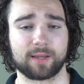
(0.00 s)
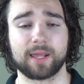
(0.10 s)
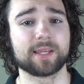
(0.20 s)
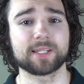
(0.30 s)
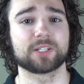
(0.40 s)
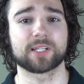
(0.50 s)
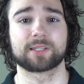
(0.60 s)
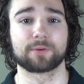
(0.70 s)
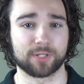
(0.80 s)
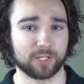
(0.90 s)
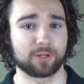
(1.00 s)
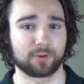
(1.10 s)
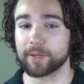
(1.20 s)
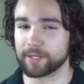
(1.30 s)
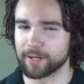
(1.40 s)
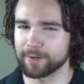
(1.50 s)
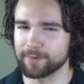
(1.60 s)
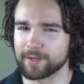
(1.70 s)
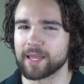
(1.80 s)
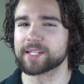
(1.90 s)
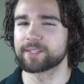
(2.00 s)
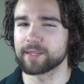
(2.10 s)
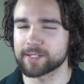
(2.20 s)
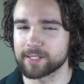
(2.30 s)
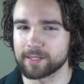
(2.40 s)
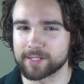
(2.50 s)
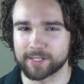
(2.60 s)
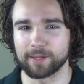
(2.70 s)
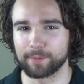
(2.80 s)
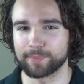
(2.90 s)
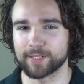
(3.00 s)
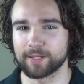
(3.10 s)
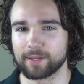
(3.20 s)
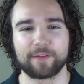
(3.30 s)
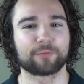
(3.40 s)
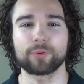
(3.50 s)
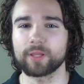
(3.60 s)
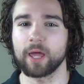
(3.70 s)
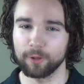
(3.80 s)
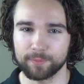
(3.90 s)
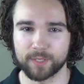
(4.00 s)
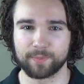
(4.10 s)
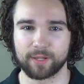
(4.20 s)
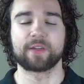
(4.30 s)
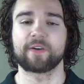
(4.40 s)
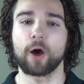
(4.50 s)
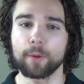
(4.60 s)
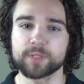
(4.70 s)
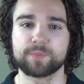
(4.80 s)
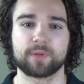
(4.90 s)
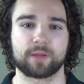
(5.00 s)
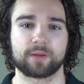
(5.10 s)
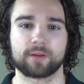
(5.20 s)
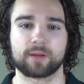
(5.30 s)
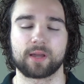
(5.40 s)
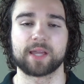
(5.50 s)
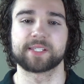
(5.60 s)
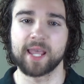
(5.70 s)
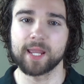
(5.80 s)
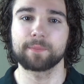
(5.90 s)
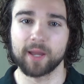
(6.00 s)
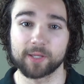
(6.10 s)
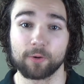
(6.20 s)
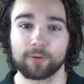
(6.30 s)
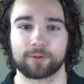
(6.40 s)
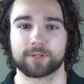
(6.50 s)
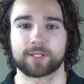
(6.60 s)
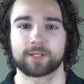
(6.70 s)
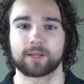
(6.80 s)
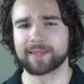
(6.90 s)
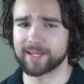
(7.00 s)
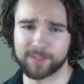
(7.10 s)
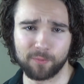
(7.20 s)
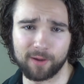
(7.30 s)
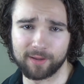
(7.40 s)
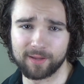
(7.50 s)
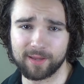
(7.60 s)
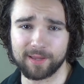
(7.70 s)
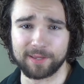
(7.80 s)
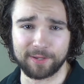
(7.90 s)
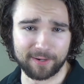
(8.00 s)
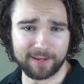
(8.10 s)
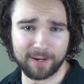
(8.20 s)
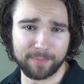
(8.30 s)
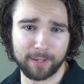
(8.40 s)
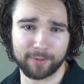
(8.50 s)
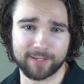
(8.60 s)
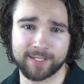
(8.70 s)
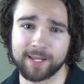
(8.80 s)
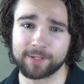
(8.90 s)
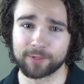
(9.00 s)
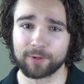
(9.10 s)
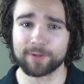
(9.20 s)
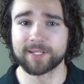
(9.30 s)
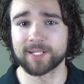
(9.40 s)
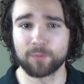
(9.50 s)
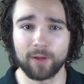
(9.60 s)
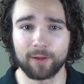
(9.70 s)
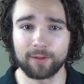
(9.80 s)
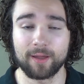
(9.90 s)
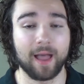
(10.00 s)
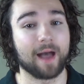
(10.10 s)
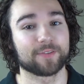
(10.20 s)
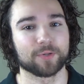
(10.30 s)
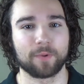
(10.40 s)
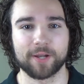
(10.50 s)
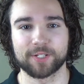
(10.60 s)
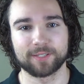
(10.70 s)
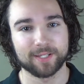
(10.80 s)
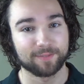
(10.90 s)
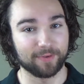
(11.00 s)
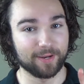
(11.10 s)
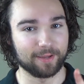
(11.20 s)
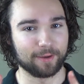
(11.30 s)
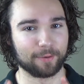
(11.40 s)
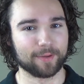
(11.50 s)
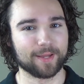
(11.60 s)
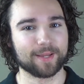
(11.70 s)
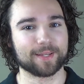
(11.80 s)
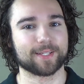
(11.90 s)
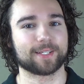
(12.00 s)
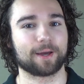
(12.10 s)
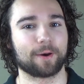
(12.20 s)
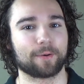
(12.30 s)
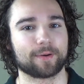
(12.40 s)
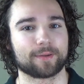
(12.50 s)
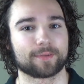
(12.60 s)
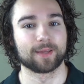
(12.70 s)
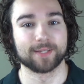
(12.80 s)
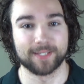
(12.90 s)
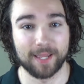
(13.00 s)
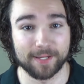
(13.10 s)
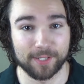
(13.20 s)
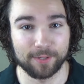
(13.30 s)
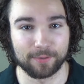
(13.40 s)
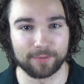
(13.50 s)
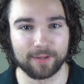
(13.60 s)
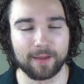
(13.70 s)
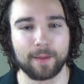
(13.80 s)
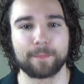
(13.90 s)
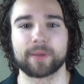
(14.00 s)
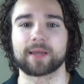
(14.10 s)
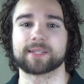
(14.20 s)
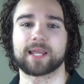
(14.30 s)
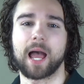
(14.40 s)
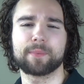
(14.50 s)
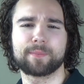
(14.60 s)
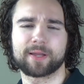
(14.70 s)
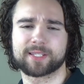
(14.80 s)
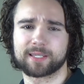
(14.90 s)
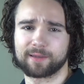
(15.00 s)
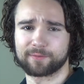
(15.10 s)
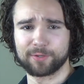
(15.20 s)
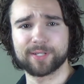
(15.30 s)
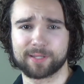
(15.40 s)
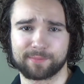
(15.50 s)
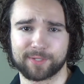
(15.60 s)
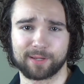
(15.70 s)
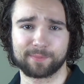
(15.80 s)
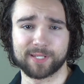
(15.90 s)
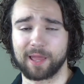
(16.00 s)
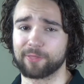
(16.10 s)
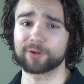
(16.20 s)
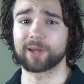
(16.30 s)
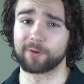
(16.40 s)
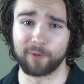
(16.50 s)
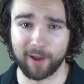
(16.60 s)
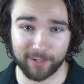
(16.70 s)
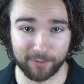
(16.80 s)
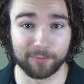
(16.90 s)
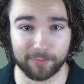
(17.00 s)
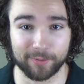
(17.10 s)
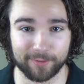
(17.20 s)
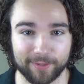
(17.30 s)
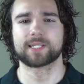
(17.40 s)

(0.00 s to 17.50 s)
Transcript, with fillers: It isn't just those two, but you know, it's thanks to these tips. They've really helped me. They've helped me attain my goals. And guess what? You're gonna be able to attain your goals as well after watching this video. So, stay tuned, because I'm about to give you some tips, and they're gonna rock your world.